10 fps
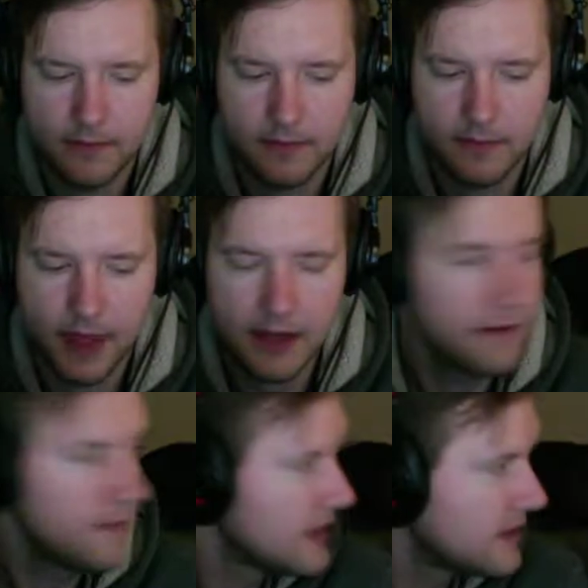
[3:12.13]
And
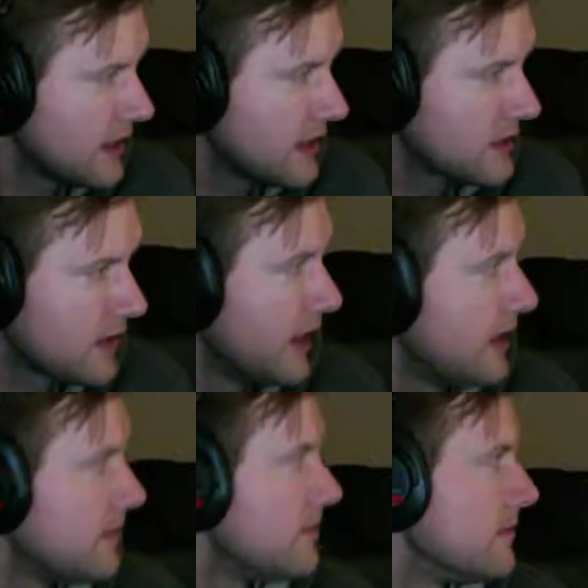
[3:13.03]
investing is
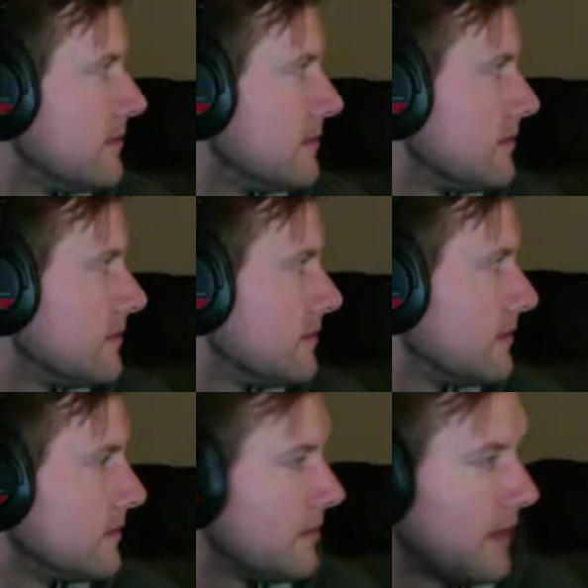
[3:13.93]
great,
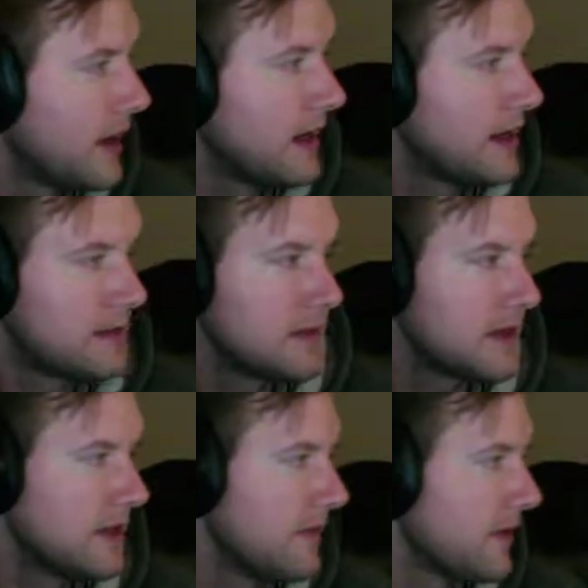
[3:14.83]
but
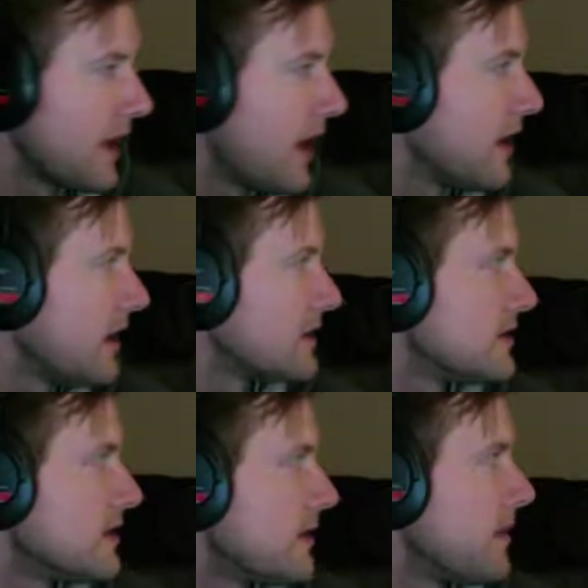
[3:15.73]
especially if your cat likes
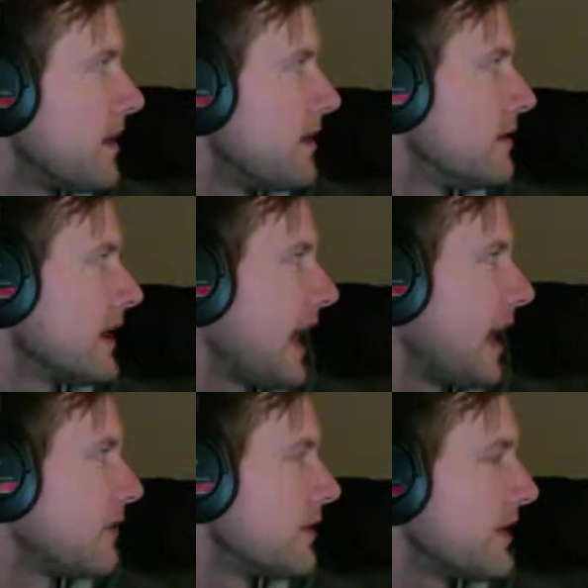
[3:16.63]
to jump on the
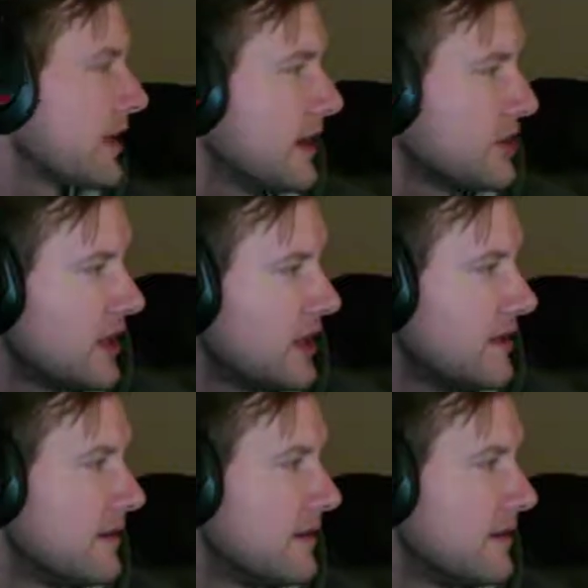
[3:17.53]
counter in the kitchen.